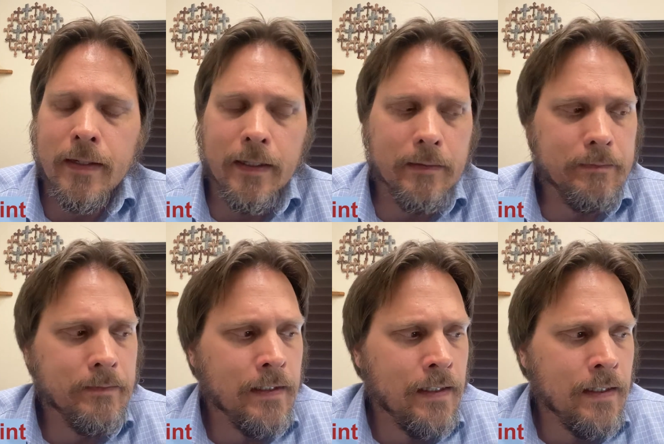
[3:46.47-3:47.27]
Um,
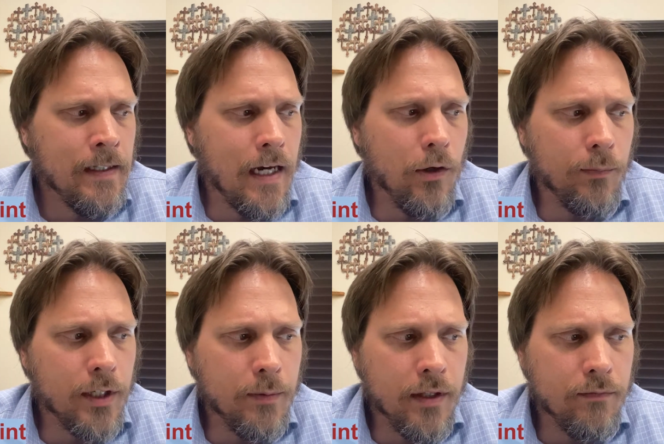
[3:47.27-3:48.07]
I know I'm
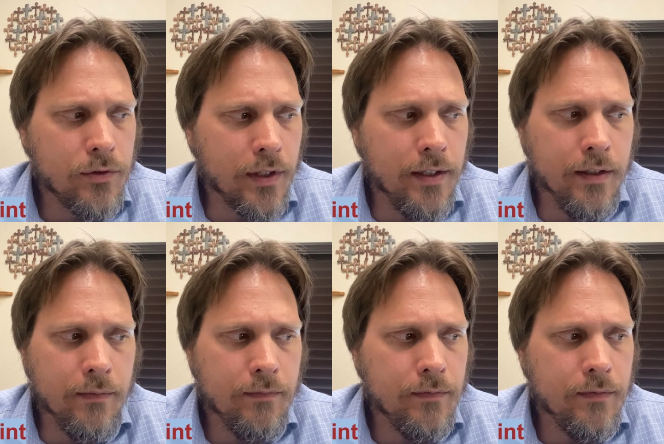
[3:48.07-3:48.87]
going to be trying to
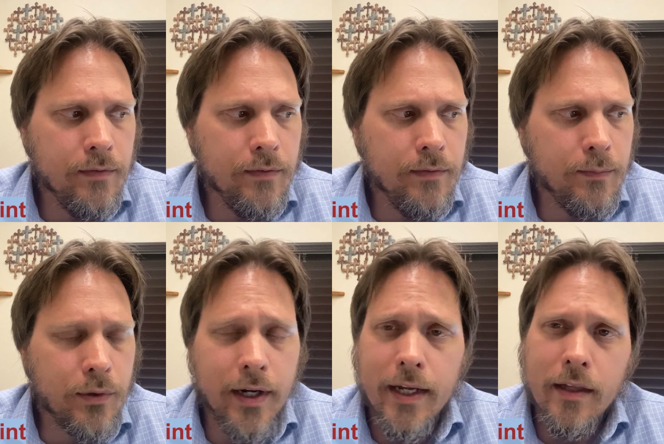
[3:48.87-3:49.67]

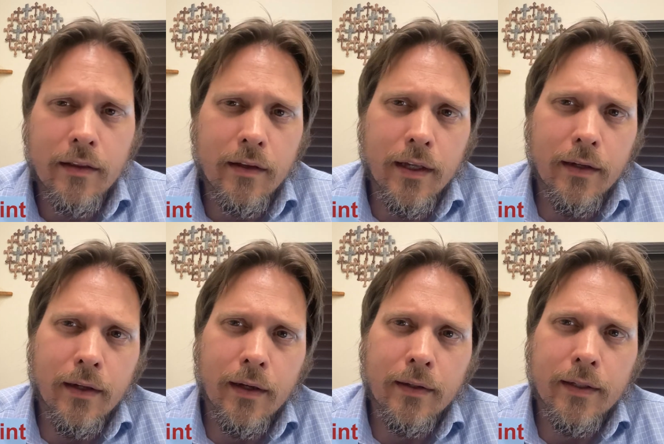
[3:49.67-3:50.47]
pray and, and, uh,
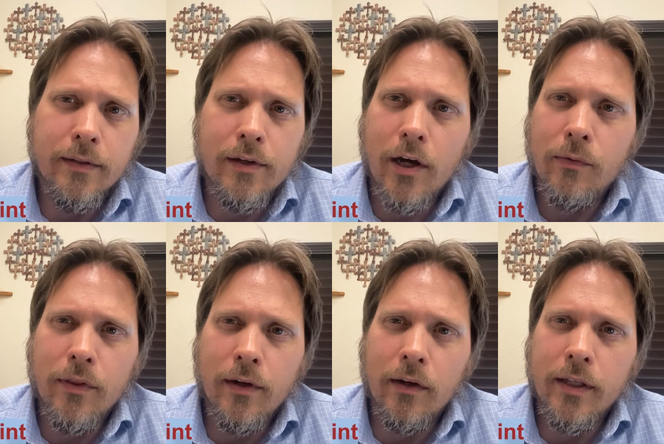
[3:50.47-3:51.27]
and talk
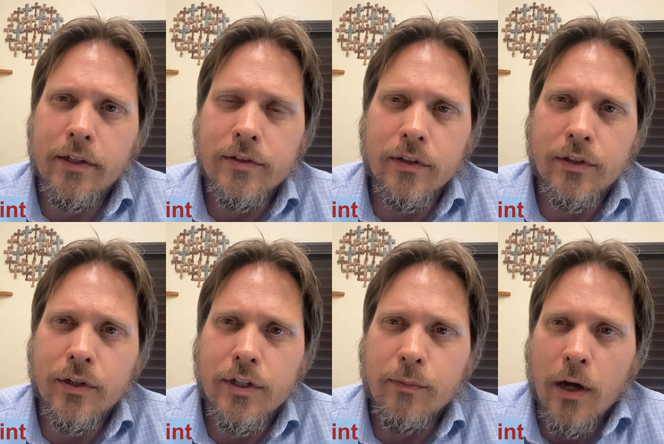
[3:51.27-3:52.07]
with our leaders in the
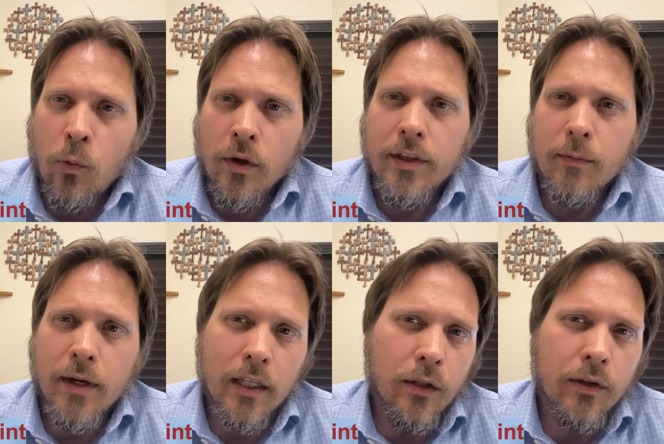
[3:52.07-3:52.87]
church about what that
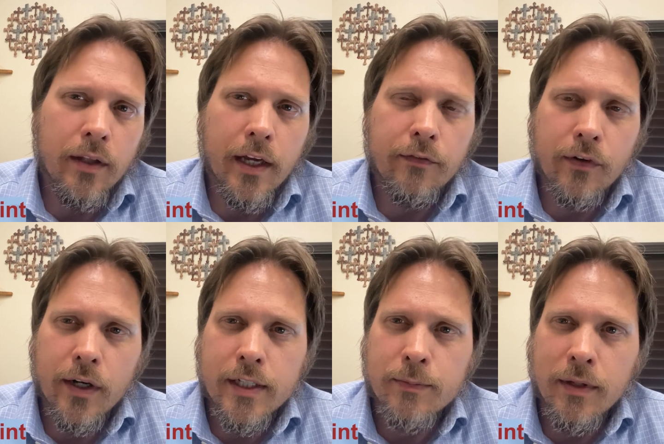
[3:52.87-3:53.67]
might look like for
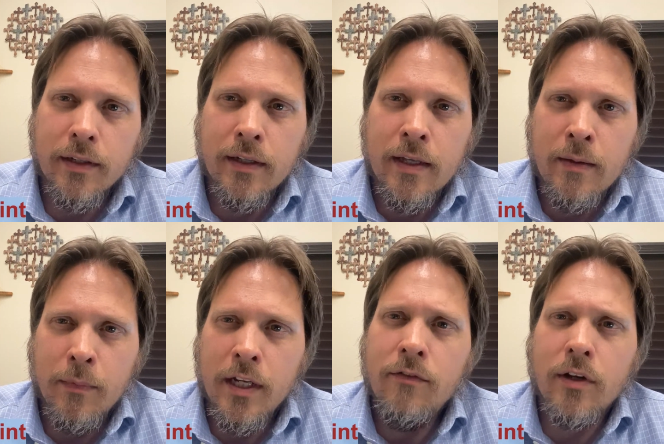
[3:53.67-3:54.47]
us, but,
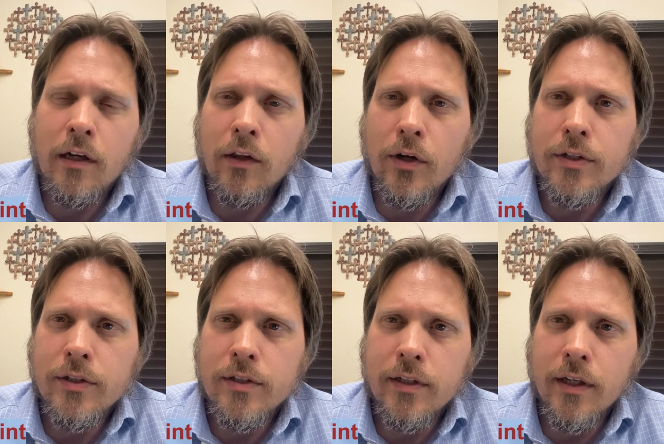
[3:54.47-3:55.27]
but even on a larger
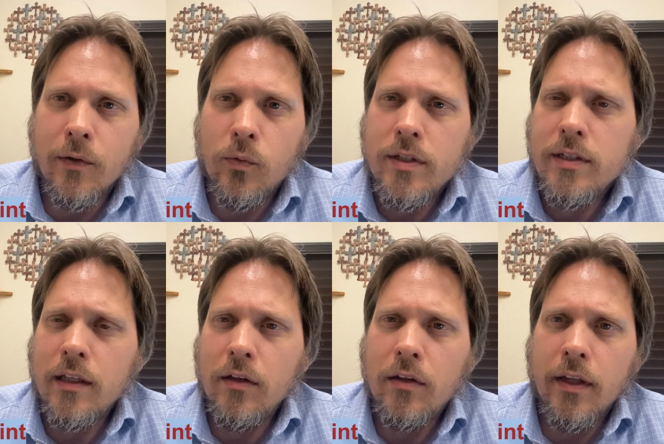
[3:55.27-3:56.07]
scale. What does
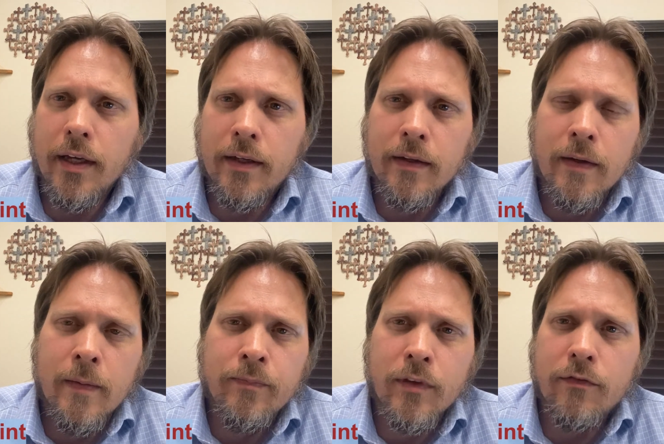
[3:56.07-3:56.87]
that look like
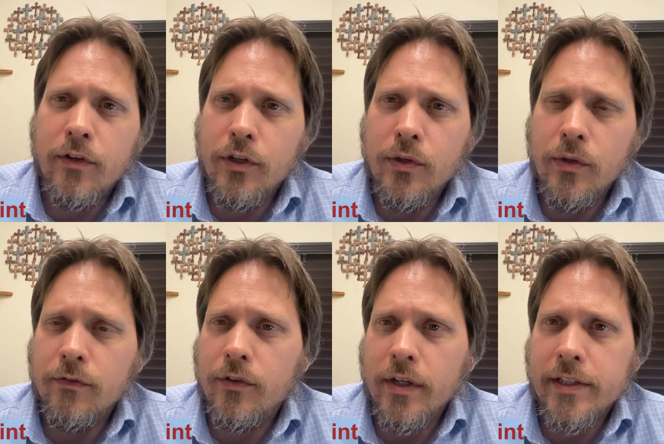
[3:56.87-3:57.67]
for you and
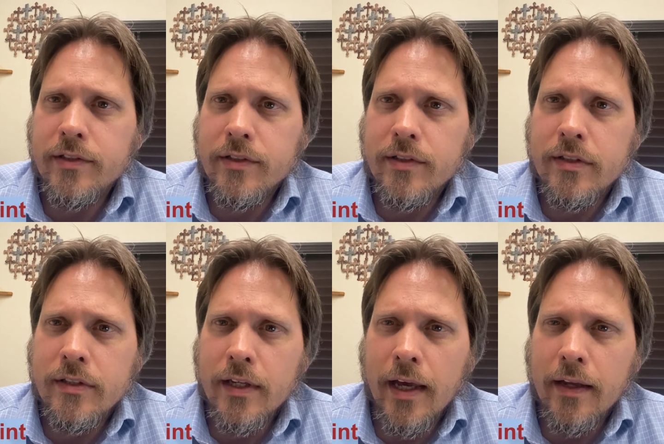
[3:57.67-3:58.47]
for us as a
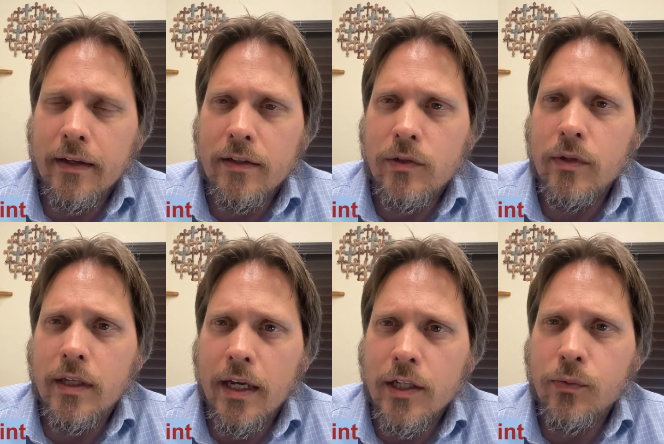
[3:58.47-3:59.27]
society to
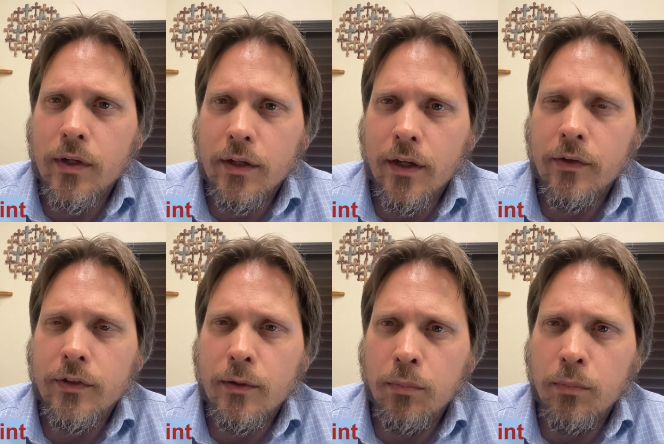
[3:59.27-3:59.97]
engage one another and to